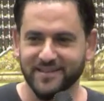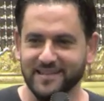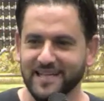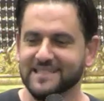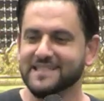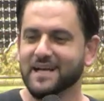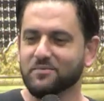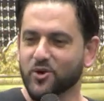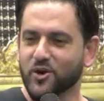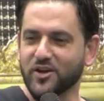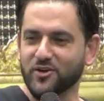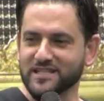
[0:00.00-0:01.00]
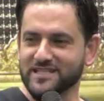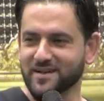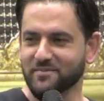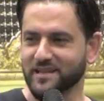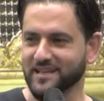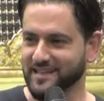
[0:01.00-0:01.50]
Next time you're hearing
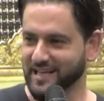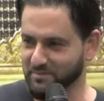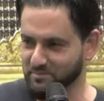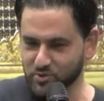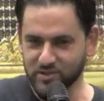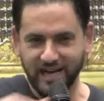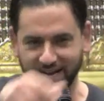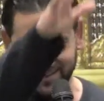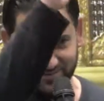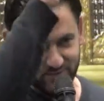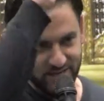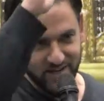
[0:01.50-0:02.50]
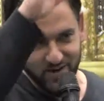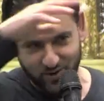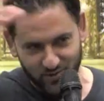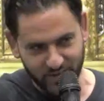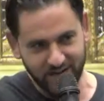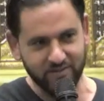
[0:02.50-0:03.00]
something like music on the radio
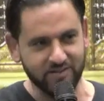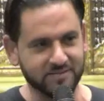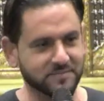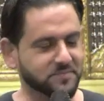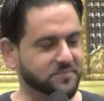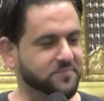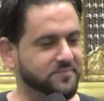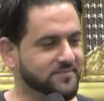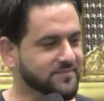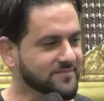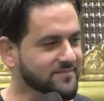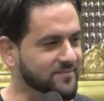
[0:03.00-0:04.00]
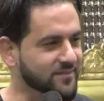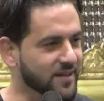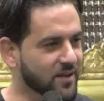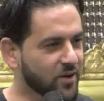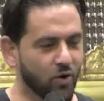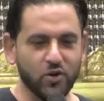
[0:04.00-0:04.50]
or whatever,
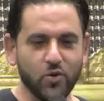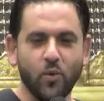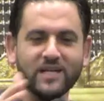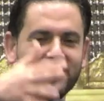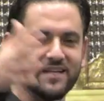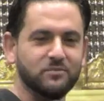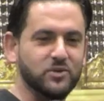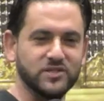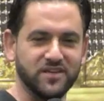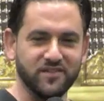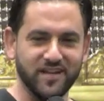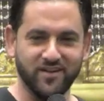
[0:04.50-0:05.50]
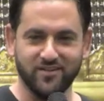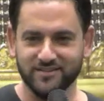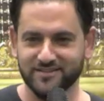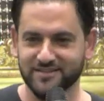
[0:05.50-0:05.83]
or you're watching a music video,